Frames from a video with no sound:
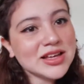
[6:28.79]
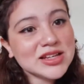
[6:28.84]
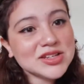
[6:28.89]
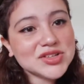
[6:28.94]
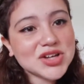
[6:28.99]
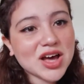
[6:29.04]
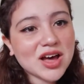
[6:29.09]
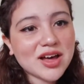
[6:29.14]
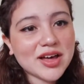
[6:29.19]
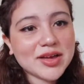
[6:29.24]

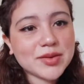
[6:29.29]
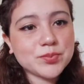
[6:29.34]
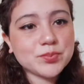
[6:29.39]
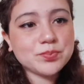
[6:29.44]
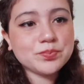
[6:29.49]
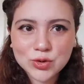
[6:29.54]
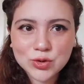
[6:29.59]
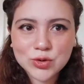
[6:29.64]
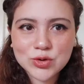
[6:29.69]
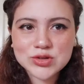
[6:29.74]
time. Of
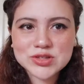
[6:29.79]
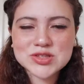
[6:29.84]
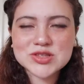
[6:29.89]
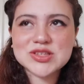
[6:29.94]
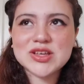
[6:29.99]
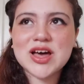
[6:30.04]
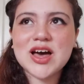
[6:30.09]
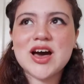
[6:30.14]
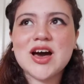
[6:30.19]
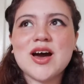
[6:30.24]
course,
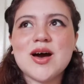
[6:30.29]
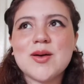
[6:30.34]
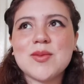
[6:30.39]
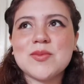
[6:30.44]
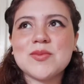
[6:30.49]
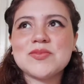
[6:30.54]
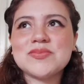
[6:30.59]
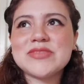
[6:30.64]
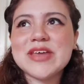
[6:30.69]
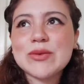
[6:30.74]

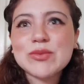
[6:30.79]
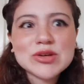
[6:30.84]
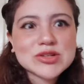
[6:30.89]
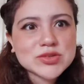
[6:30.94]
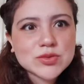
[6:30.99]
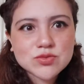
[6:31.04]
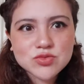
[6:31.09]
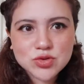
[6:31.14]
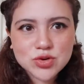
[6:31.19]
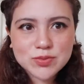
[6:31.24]
there were some
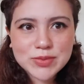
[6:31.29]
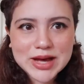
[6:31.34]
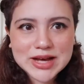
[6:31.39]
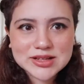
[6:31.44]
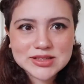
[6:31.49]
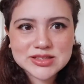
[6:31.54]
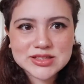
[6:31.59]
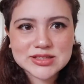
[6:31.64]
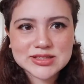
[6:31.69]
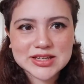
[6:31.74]

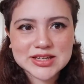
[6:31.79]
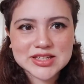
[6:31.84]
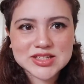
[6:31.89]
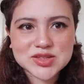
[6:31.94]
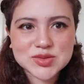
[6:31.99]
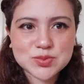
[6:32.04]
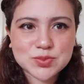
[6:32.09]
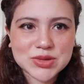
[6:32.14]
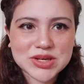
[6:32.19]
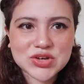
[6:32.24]
drawbacks to
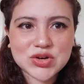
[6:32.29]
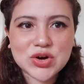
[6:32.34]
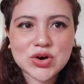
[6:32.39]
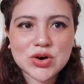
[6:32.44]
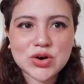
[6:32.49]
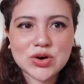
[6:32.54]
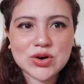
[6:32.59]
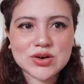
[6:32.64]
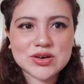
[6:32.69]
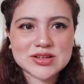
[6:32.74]
this,
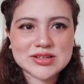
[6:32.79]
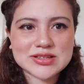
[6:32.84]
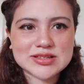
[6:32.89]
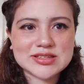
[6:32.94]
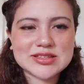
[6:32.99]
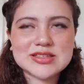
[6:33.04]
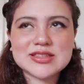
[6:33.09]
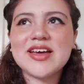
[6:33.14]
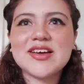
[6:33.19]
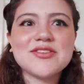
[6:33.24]

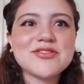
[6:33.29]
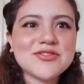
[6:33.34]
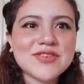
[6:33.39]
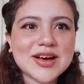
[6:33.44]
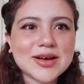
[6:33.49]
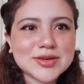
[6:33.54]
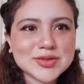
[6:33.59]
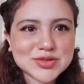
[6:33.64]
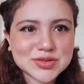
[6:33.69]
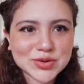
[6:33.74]
because I
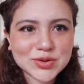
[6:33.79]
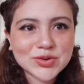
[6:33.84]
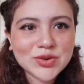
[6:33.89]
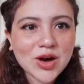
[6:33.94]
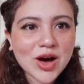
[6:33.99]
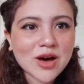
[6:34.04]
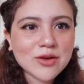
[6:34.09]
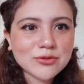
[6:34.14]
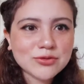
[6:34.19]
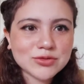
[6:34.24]
felt so
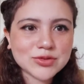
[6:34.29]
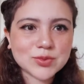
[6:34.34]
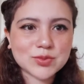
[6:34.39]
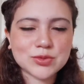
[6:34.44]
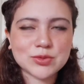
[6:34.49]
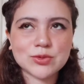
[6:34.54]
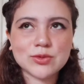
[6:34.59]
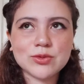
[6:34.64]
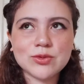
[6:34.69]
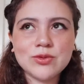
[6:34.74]

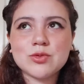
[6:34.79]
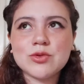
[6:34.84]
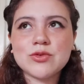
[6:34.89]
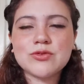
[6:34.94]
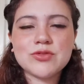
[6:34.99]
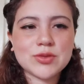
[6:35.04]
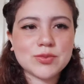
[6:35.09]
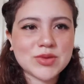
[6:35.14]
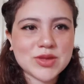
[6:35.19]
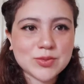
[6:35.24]
comfortable with
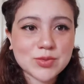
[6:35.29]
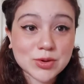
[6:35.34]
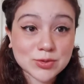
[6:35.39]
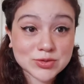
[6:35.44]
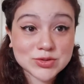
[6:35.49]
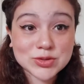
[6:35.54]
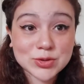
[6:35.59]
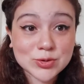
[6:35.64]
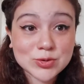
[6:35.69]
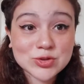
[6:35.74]
the people I was
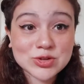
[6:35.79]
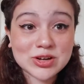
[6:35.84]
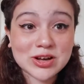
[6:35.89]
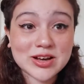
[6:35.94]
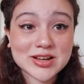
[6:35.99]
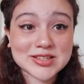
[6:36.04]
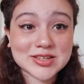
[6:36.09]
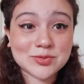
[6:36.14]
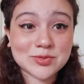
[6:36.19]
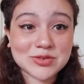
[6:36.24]

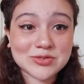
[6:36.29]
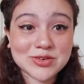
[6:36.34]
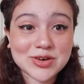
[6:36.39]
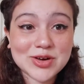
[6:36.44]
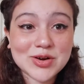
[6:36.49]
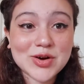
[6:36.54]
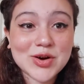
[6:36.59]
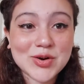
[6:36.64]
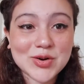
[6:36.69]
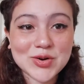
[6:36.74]
socializing with at
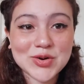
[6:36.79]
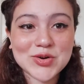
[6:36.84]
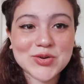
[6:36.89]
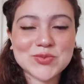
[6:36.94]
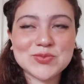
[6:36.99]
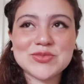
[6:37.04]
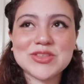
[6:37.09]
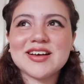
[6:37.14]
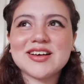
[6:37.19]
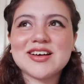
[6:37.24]

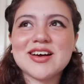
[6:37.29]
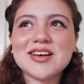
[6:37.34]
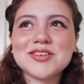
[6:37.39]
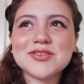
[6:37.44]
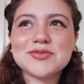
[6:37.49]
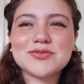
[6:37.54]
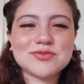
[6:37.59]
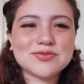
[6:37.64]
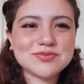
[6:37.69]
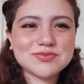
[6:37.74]
home. I kind of
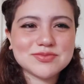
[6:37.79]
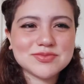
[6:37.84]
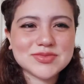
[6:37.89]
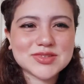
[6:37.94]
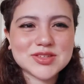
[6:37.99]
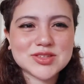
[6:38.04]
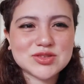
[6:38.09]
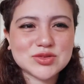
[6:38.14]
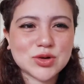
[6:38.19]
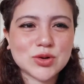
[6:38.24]

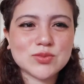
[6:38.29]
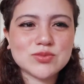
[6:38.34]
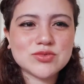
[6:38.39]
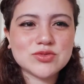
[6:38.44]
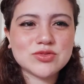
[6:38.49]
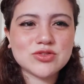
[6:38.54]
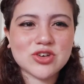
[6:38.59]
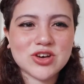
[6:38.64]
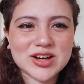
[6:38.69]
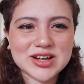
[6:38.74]
stopped
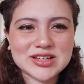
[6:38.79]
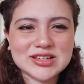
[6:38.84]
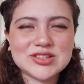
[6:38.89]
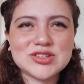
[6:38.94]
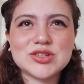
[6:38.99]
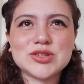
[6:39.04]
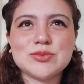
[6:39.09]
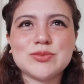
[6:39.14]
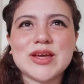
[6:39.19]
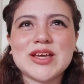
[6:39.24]
trying
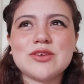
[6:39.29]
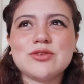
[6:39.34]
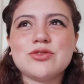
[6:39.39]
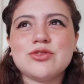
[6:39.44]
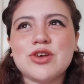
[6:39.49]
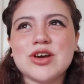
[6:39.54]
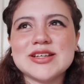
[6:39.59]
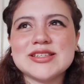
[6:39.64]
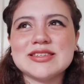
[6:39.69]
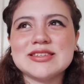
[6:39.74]
to make
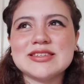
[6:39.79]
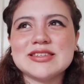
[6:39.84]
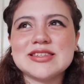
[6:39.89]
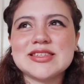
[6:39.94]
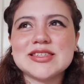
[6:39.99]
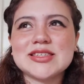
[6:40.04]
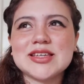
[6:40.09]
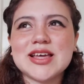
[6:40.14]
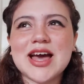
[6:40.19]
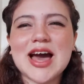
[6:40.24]

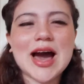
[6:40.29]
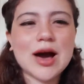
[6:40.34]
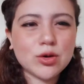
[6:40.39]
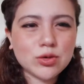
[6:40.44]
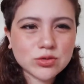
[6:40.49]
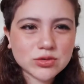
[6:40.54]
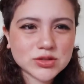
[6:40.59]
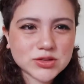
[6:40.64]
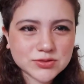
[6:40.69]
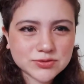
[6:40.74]
friends
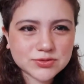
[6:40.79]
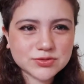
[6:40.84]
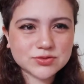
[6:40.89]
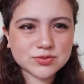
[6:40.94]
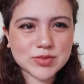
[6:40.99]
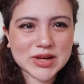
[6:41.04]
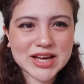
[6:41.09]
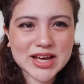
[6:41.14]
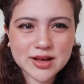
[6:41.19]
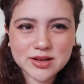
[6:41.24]
out of
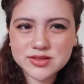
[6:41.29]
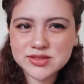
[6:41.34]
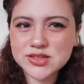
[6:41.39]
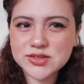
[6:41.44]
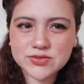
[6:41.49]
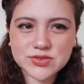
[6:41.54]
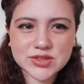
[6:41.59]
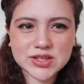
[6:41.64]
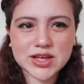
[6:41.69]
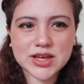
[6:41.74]
my house,
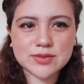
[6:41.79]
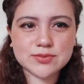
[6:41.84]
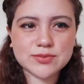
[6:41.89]
if you get